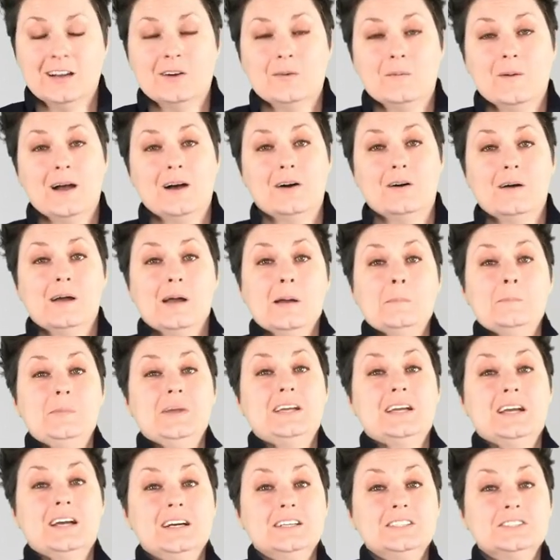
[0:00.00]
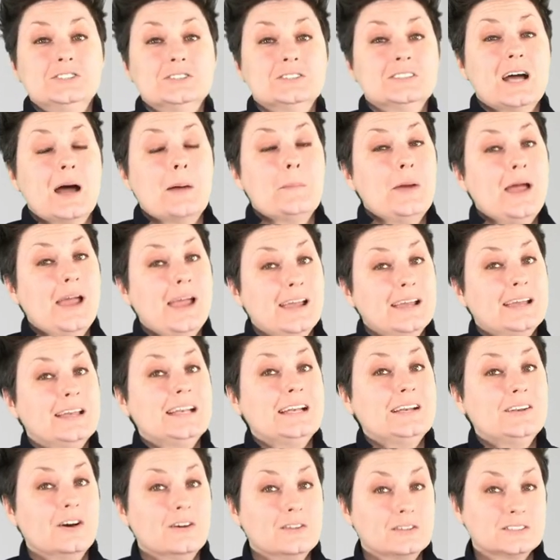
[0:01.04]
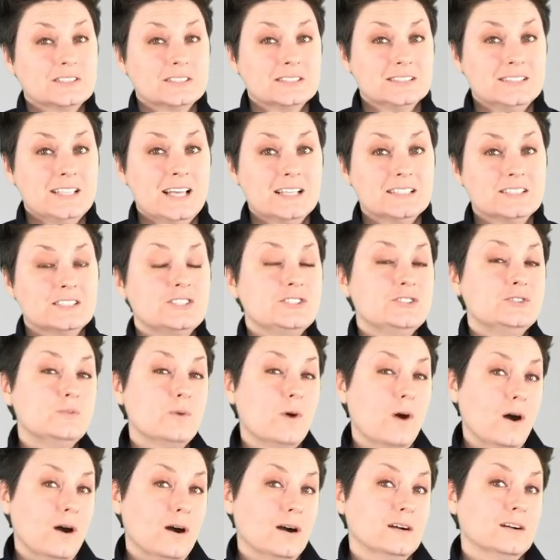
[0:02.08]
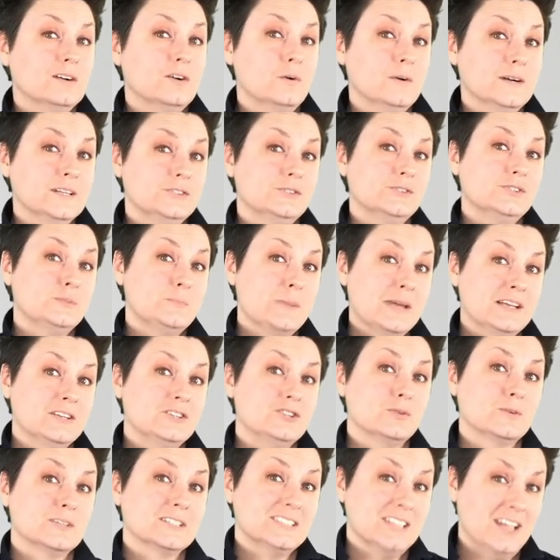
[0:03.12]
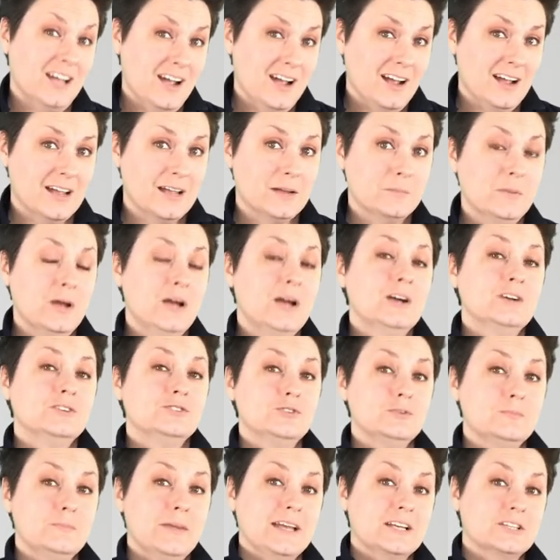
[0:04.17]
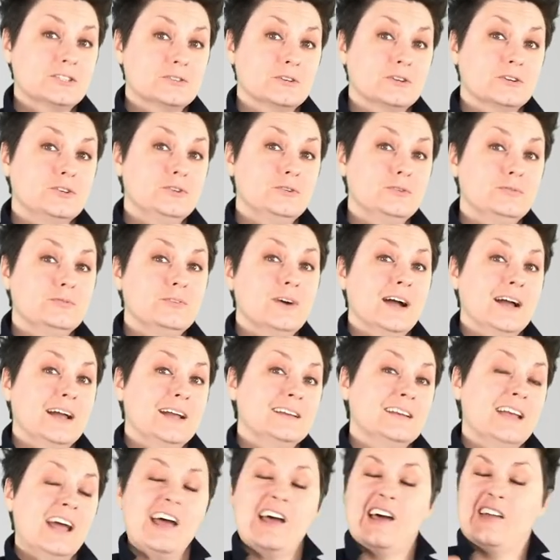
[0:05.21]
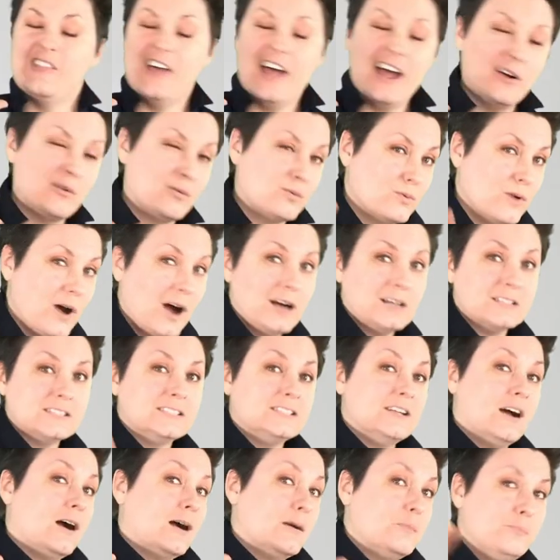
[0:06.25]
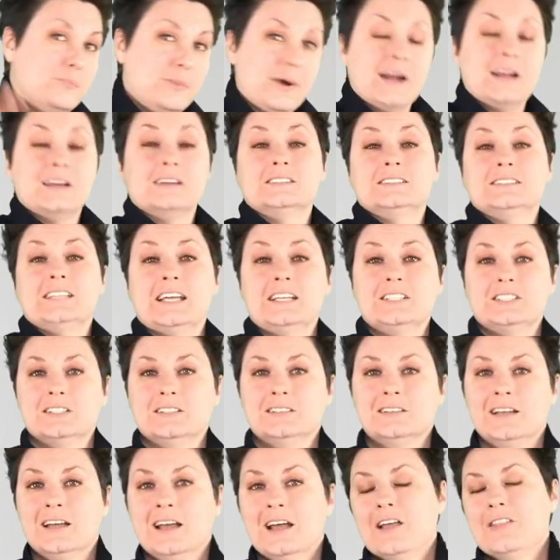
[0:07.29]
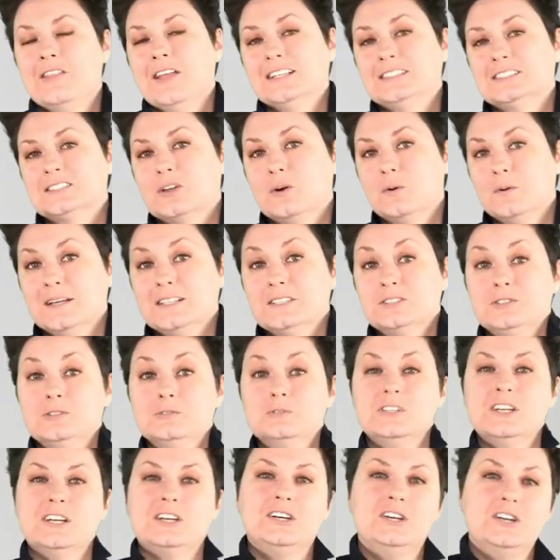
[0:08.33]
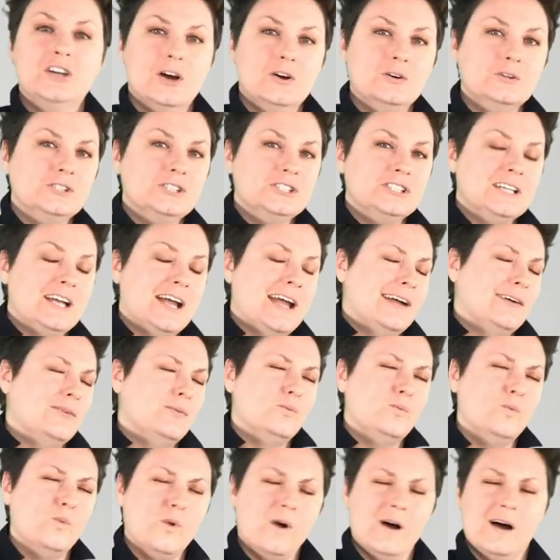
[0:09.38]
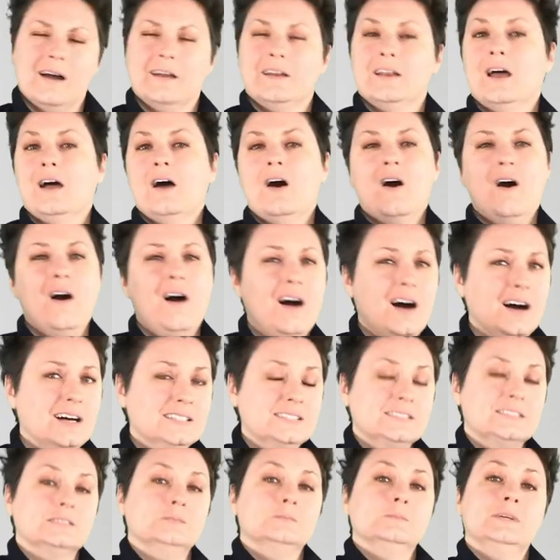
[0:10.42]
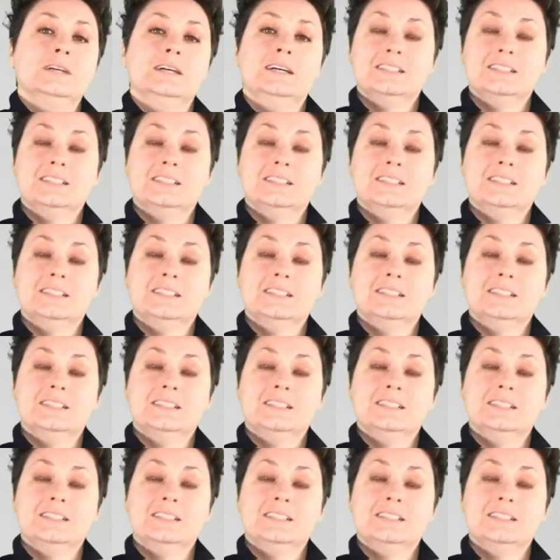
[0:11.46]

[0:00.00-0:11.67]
Well, because you're not paying any dollars and cents, you are going to spend your time to make sure you find that rock star buyer's agent that's going to negotiate one awesome